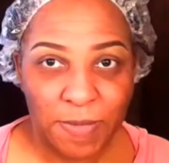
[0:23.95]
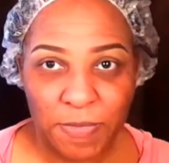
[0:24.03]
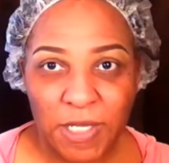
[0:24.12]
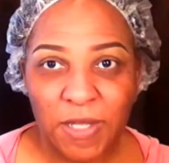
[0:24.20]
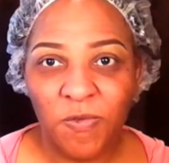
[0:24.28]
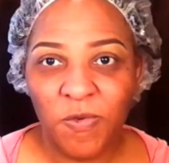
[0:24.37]
I'm
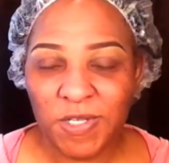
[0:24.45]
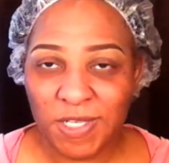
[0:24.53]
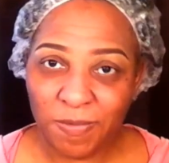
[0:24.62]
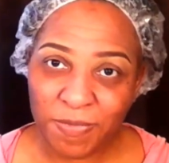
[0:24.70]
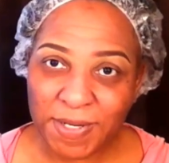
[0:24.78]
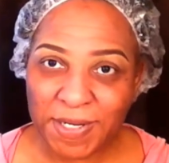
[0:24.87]
looking for
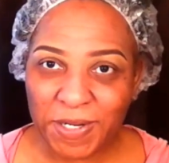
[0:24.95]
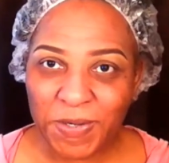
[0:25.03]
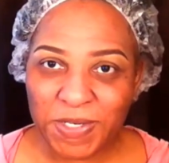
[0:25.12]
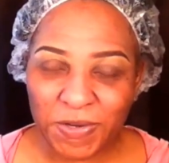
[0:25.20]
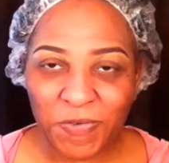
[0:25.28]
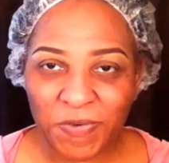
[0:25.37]
something a little
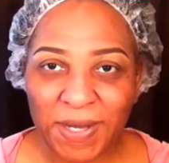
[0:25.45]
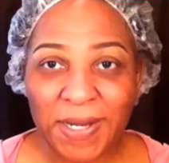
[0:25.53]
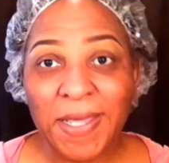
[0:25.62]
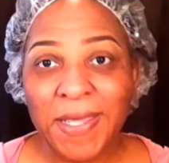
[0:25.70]
different